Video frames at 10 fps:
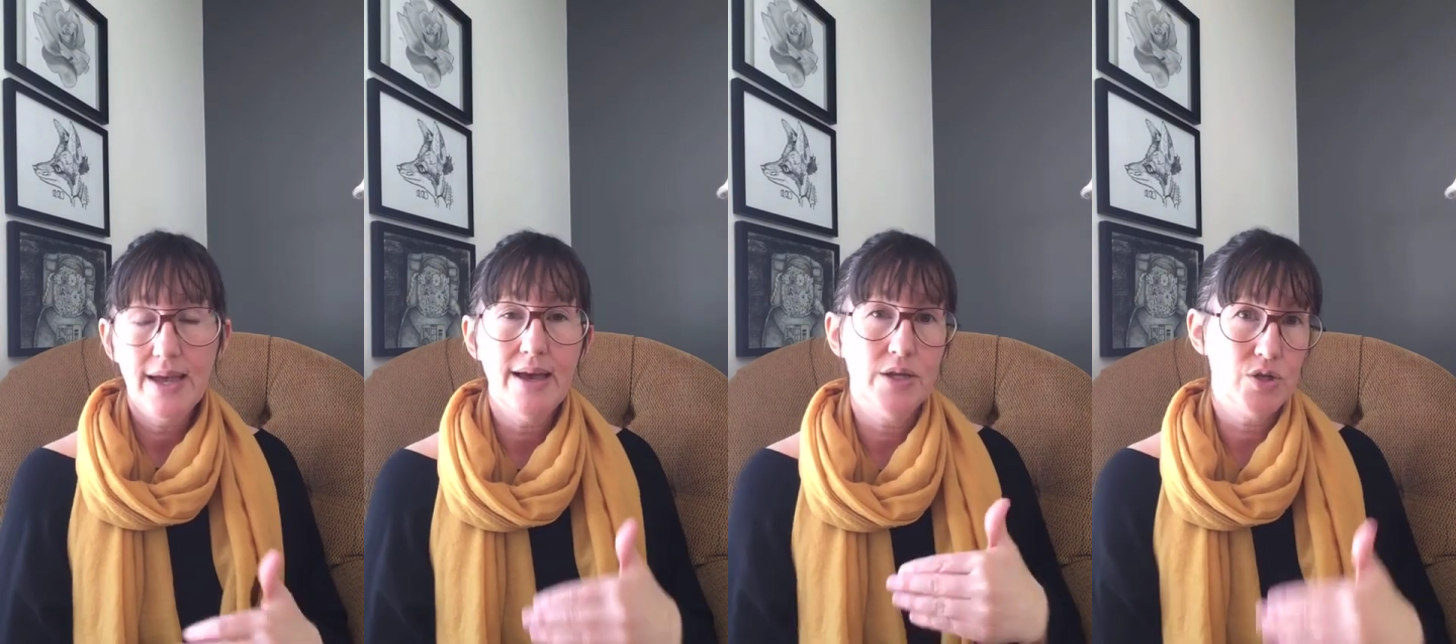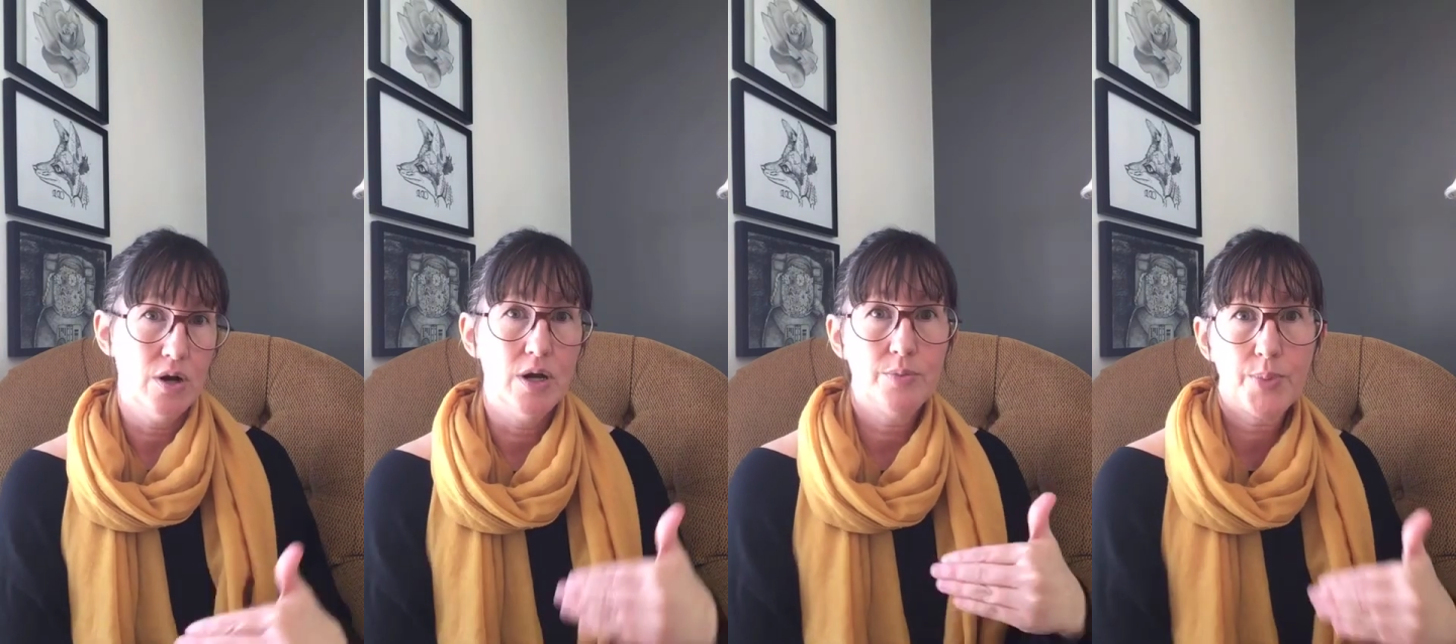and
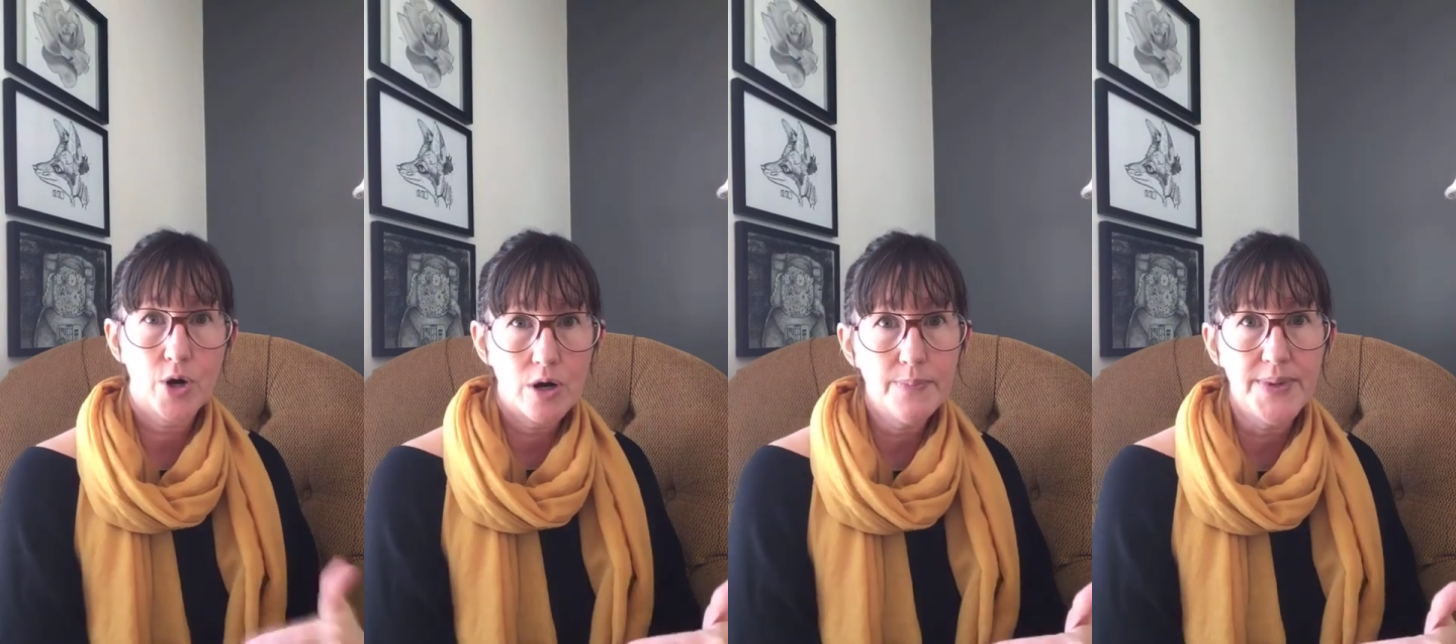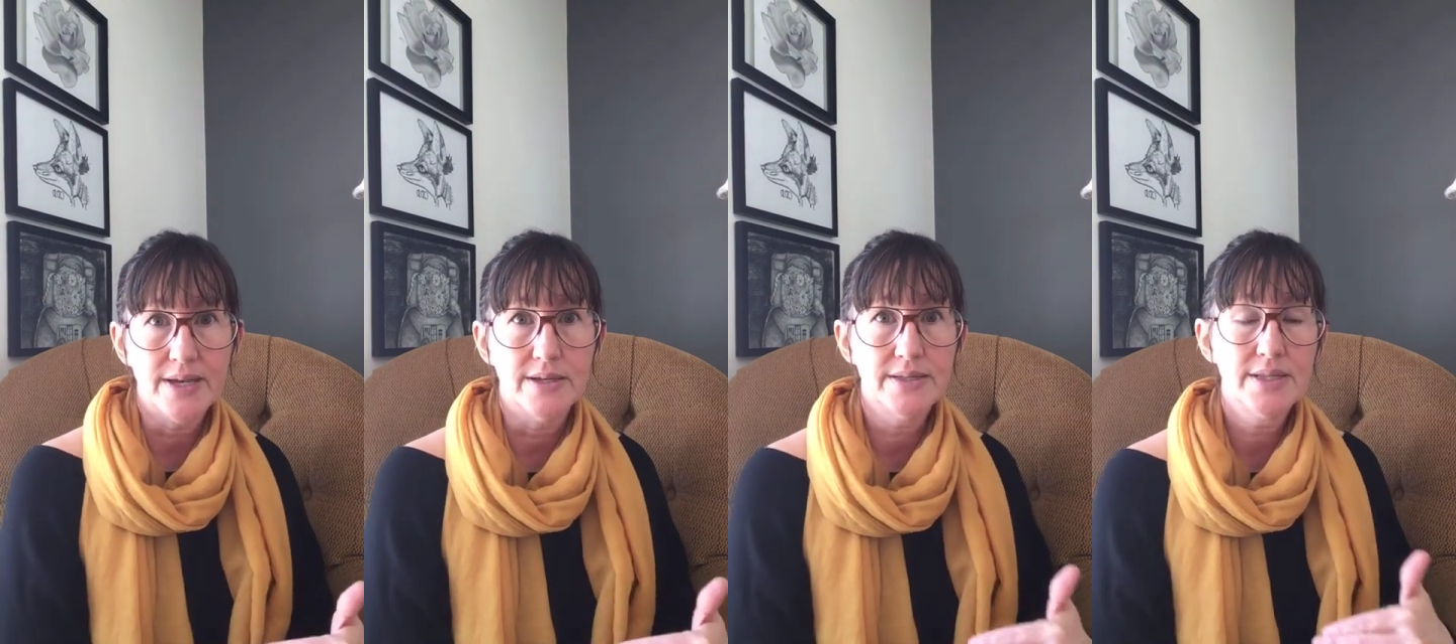on
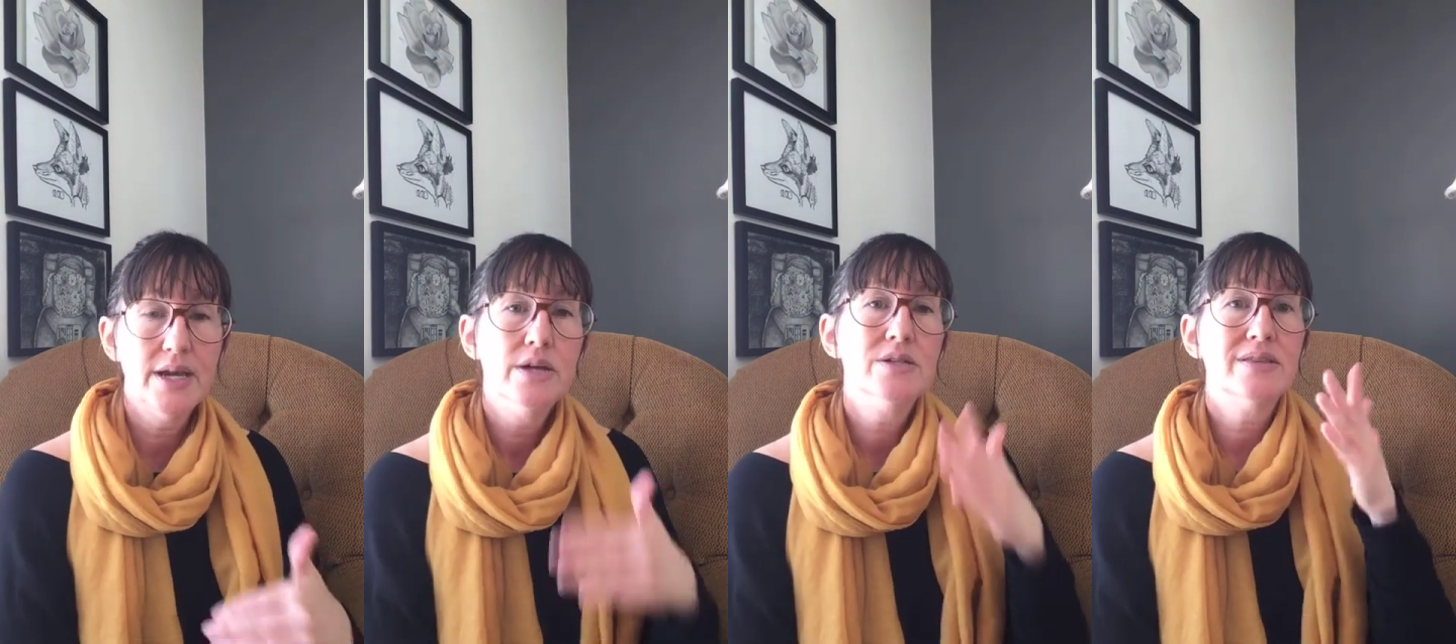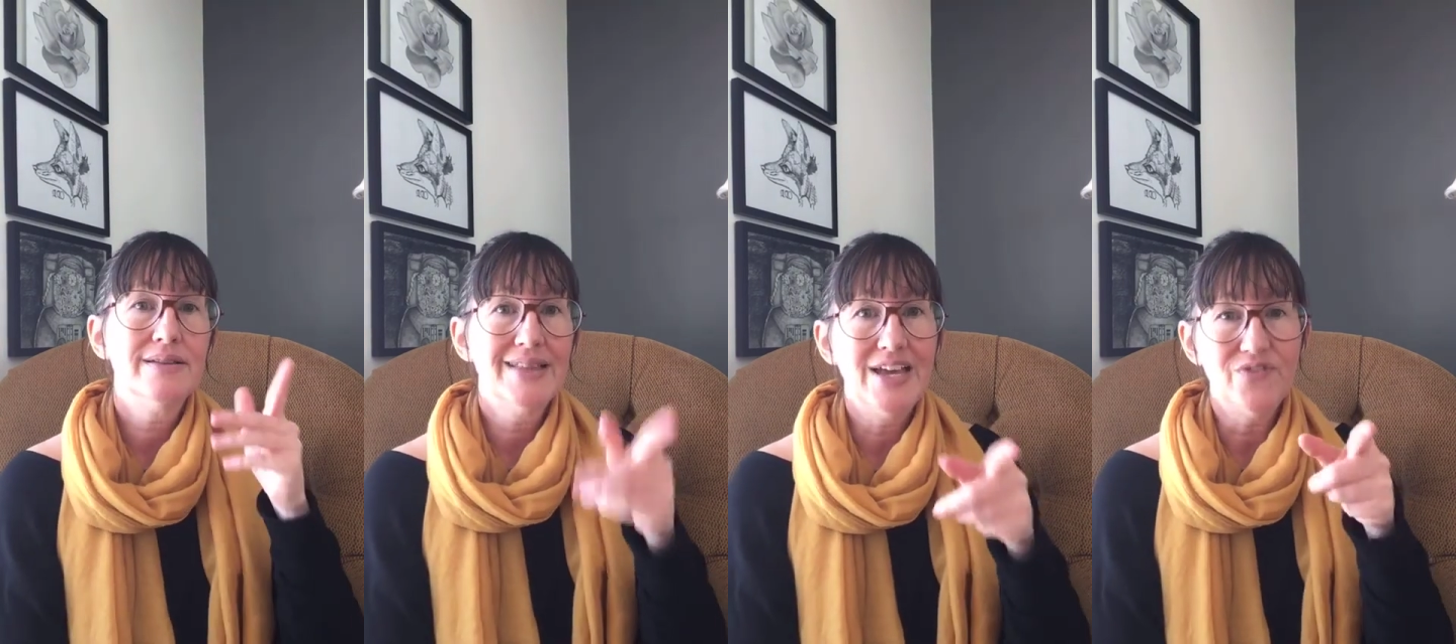purpose to the
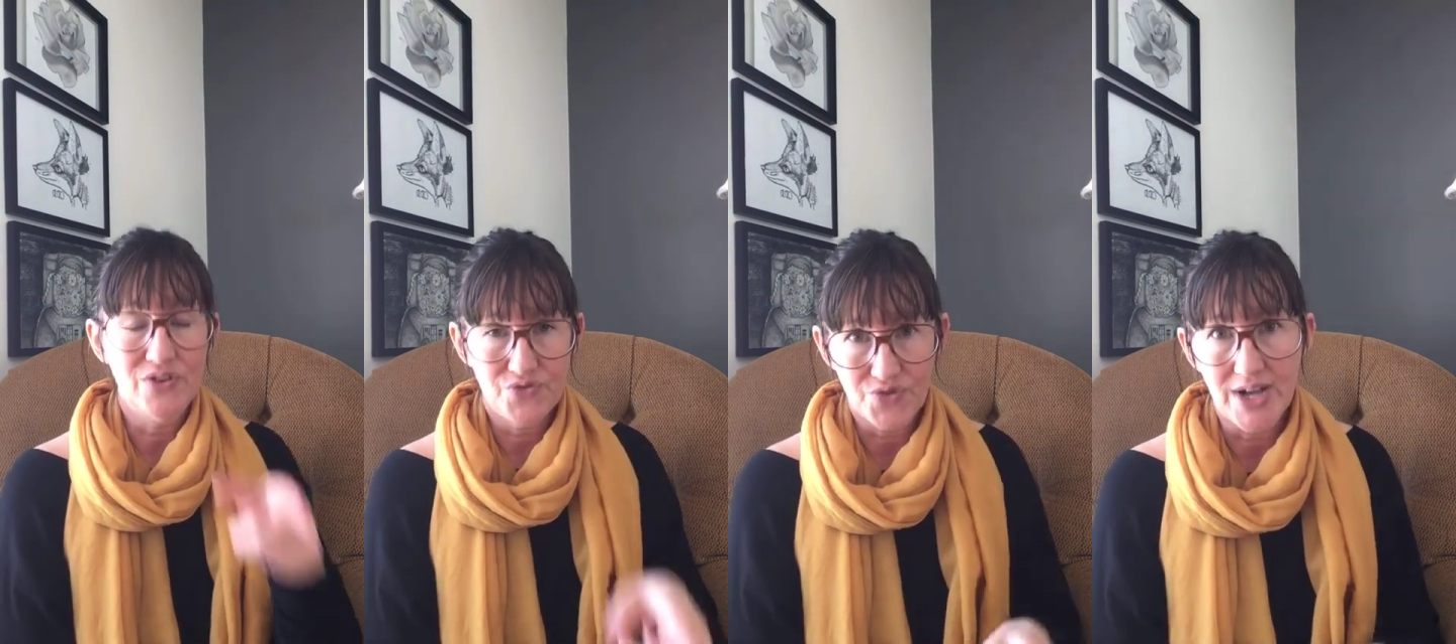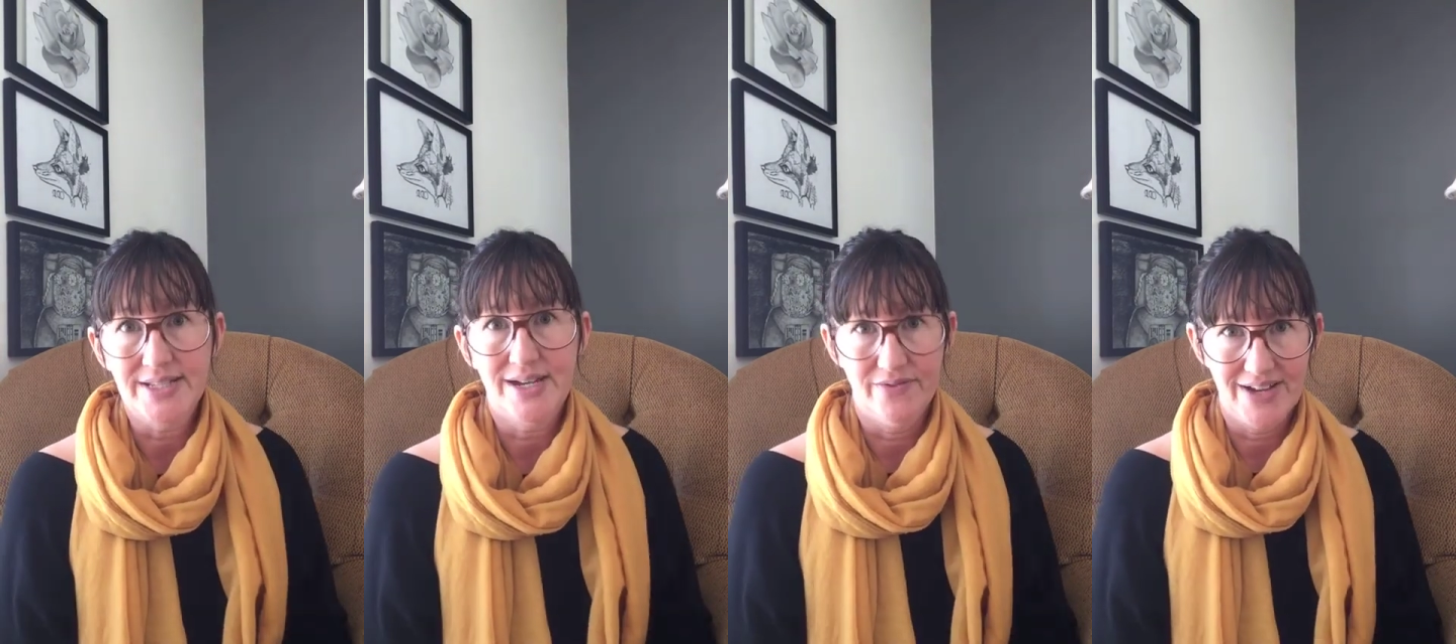life in
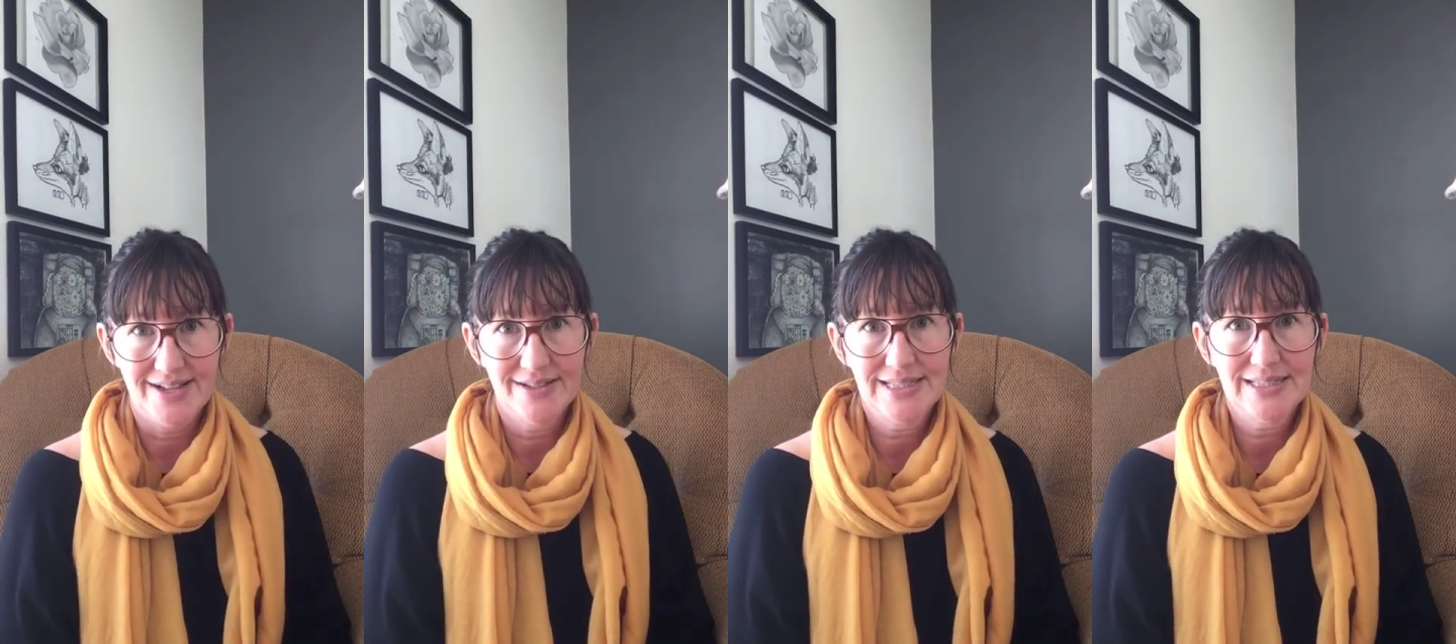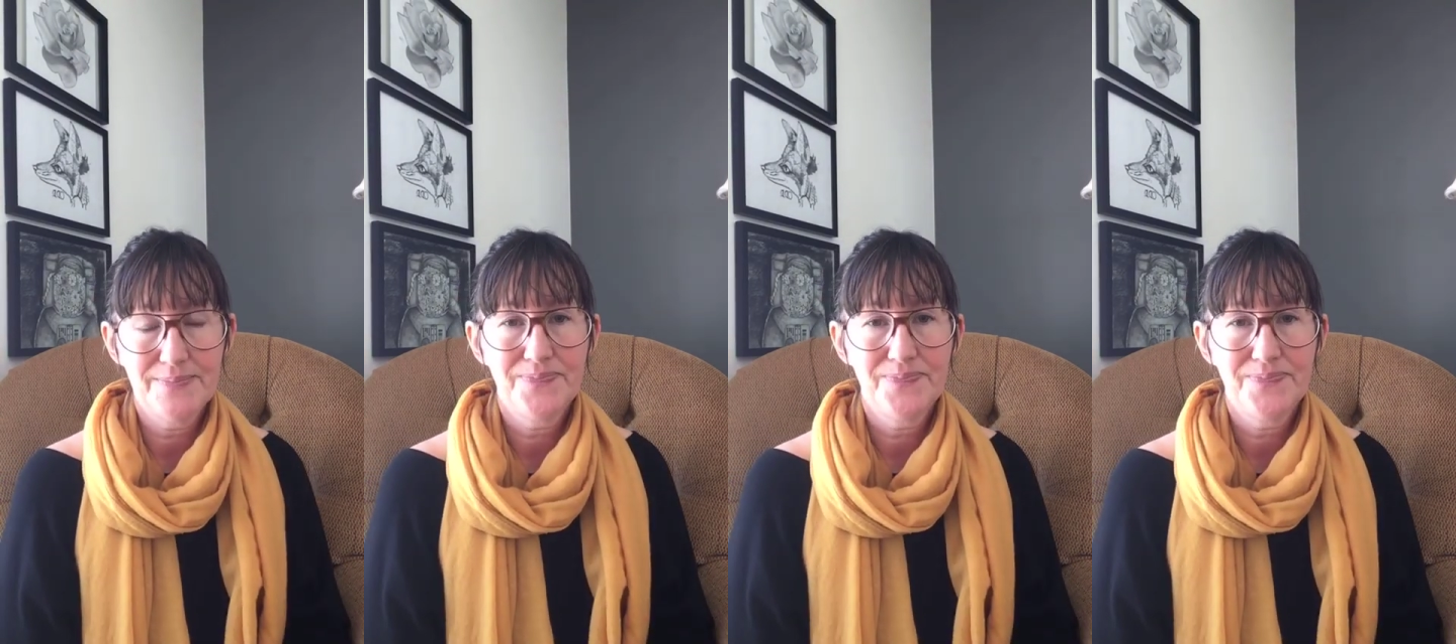front of us.